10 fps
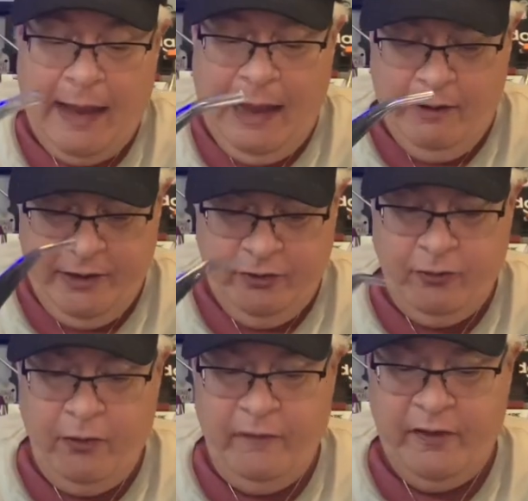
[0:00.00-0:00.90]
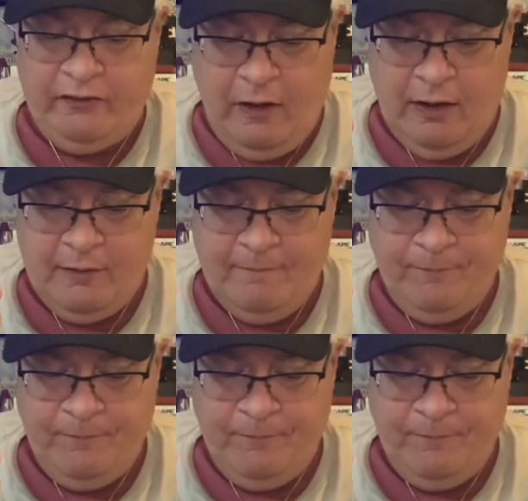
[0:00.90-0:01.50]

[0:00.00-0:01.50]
How do you turn this on?